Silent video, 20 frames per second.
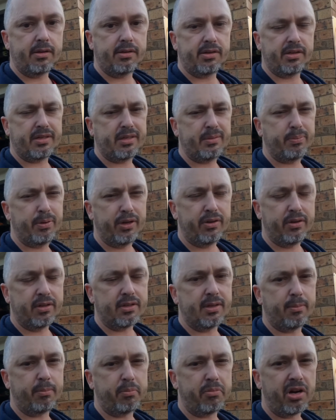just because
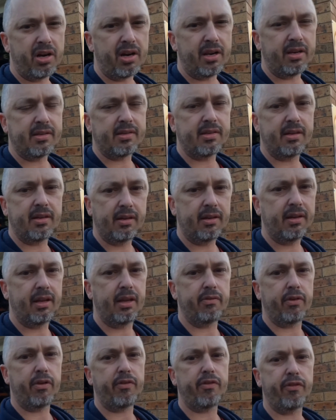it might
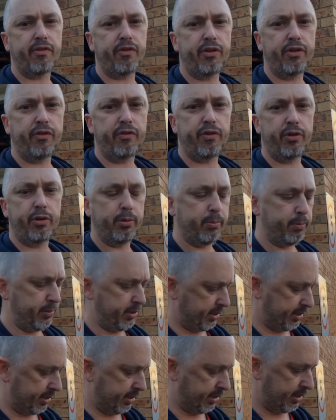give off a few
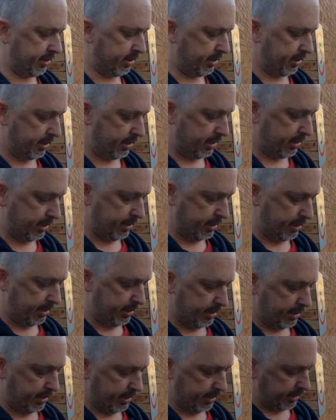fumes.
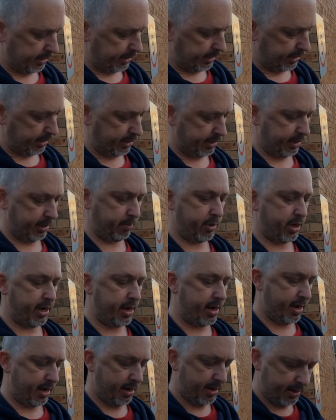And here in my
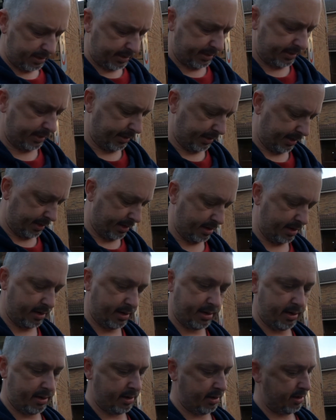hands,
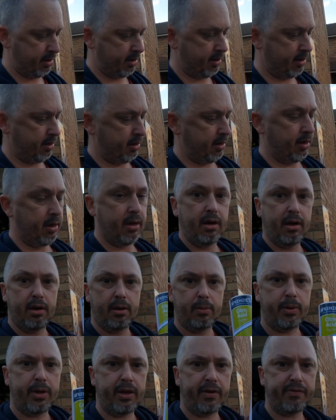
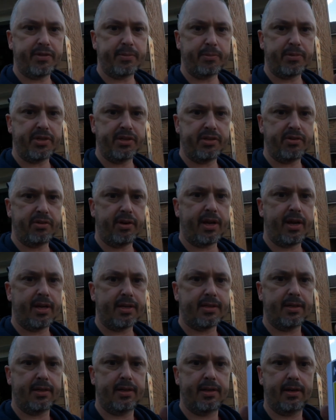we have some citric
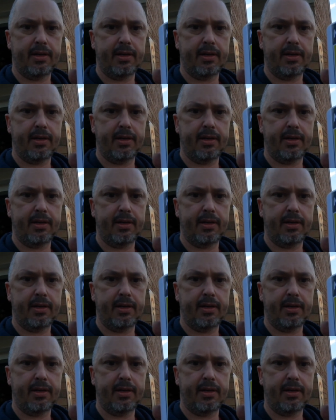acid.